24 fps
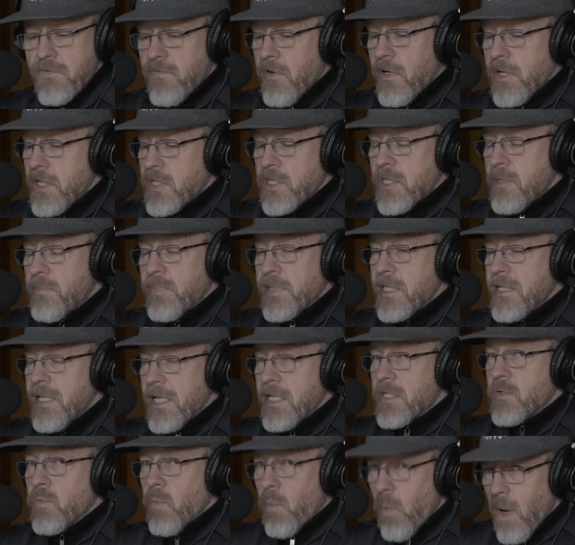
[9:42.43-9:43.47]
Very simply
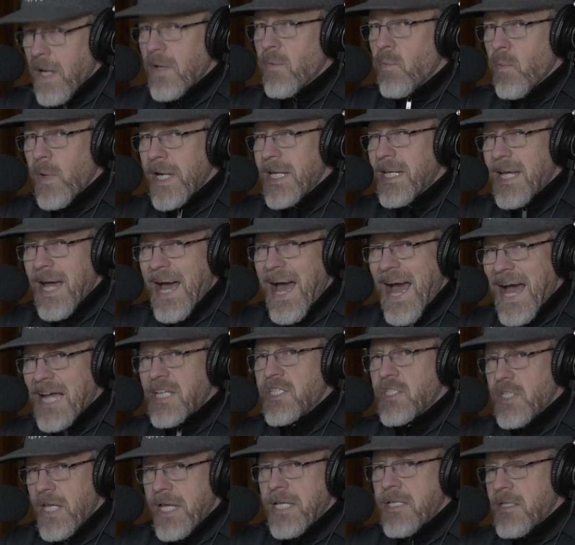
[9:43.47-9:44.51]
this. One way to
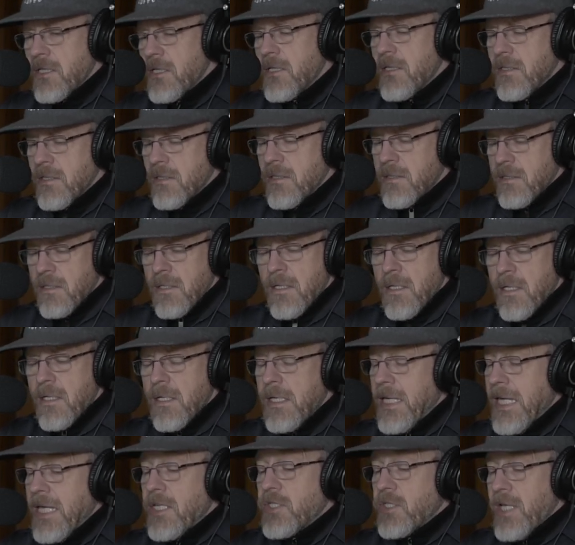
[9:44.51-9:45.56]
accent
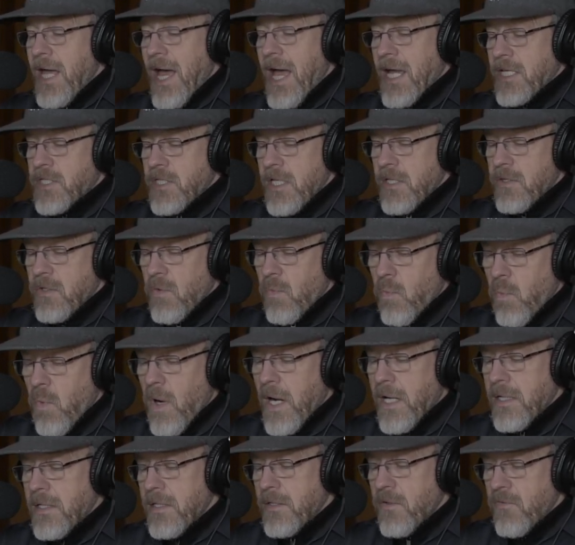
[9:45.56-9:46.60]
is to accent the
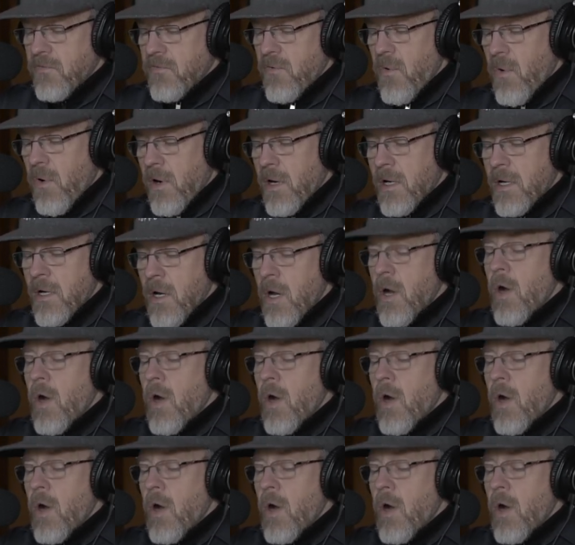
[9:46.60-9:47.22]
1 and the 4.